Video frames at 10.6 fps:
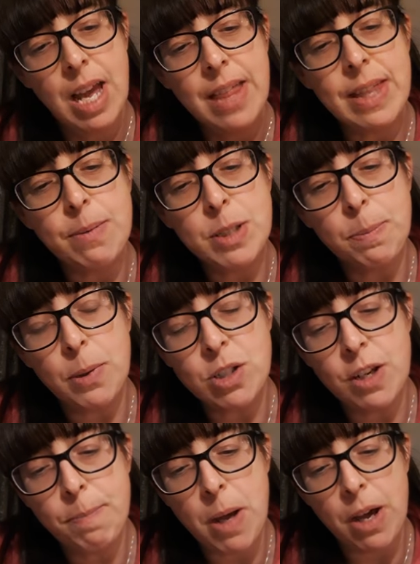There was a
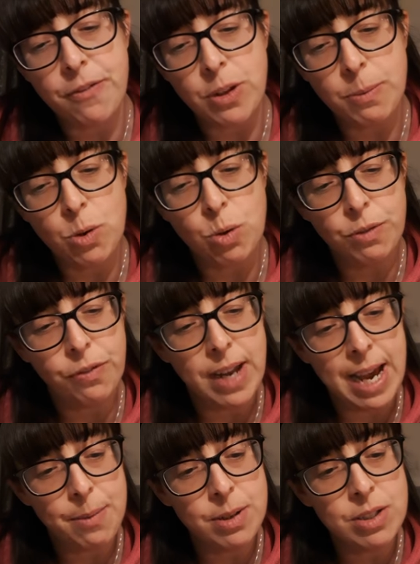bottle of perfume called
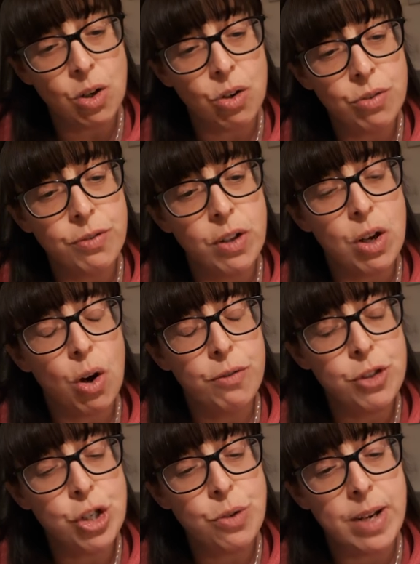Flowers on of
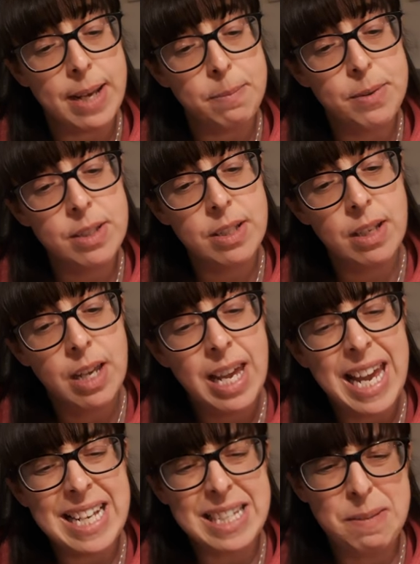tulips.
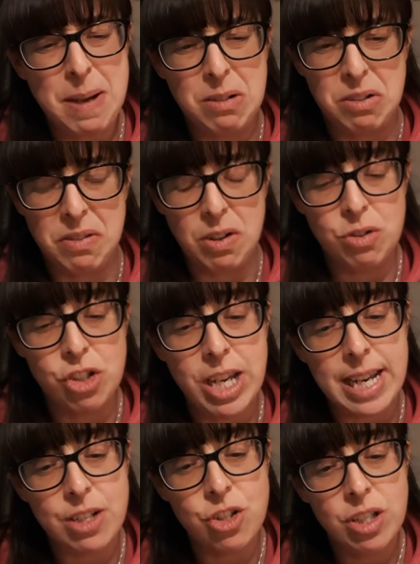It smelled of old
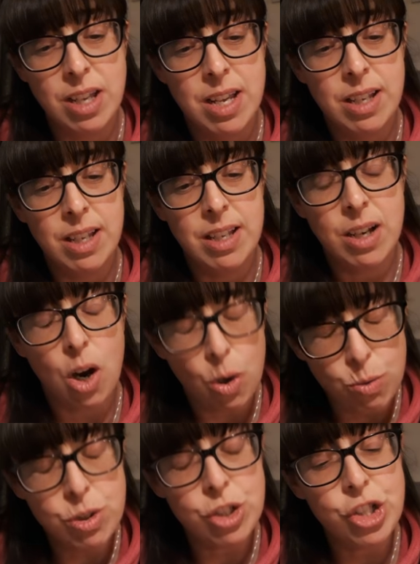cheese.
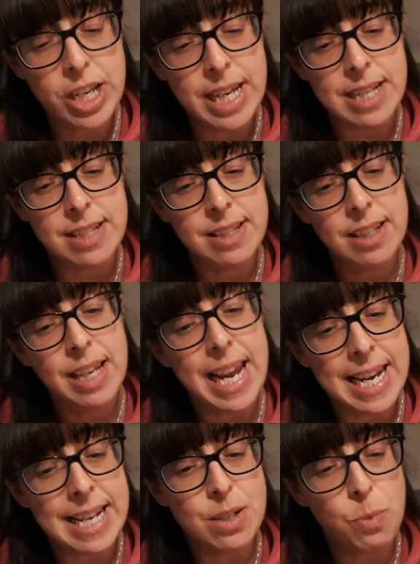Old cheese.
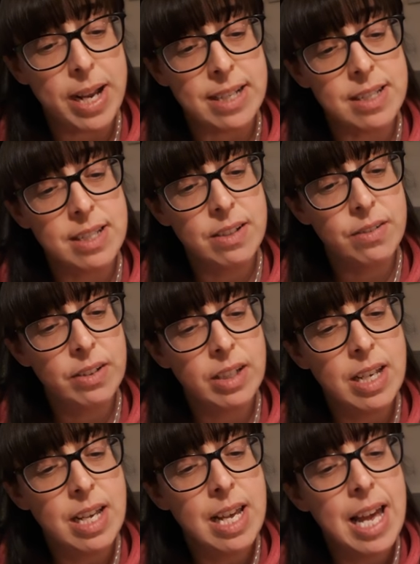In it went.
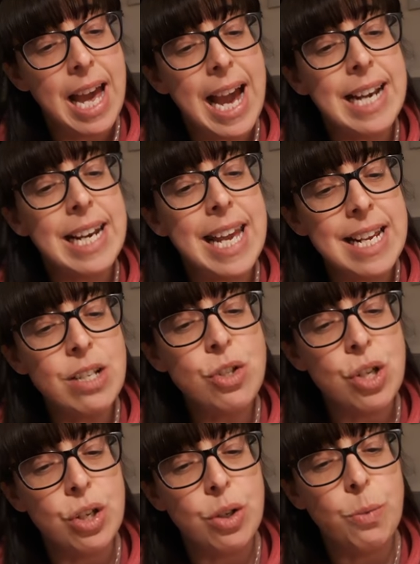And
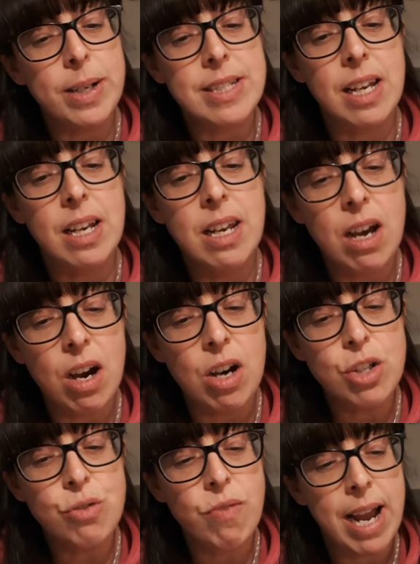into went a
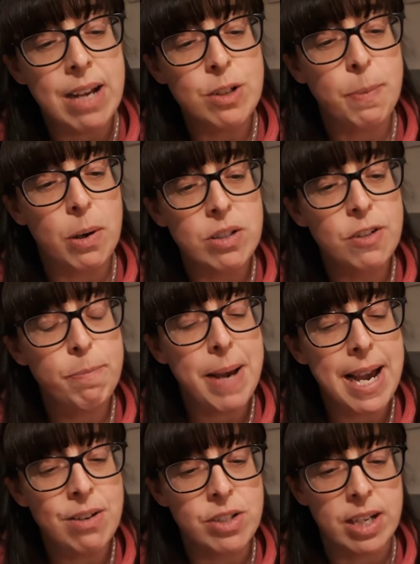large round box of
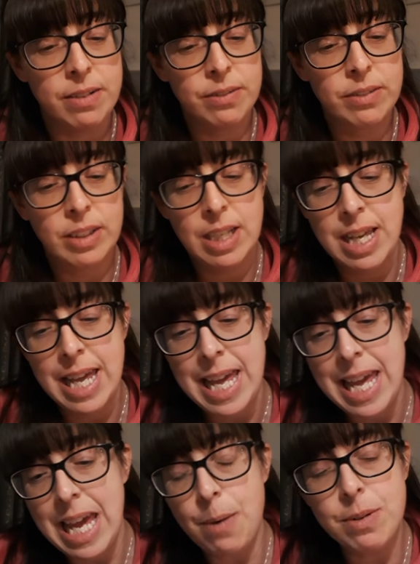powder.
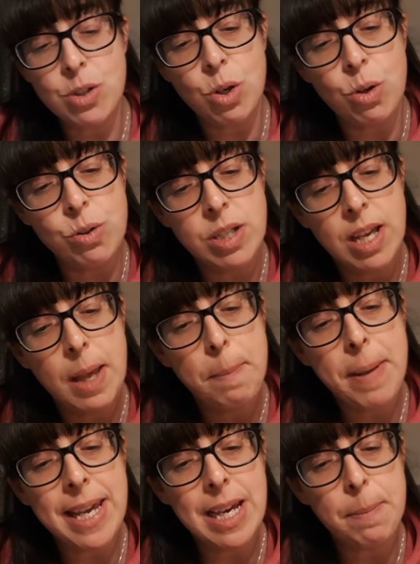It was called
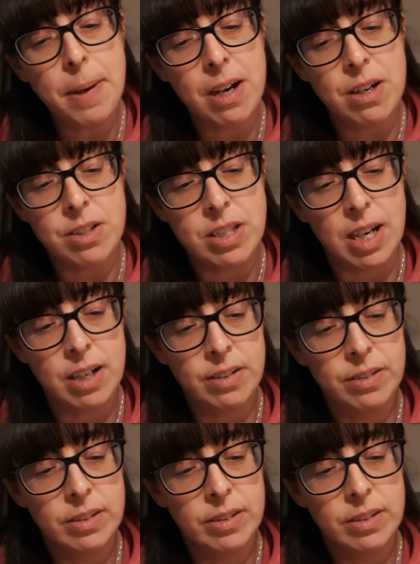pink plaster.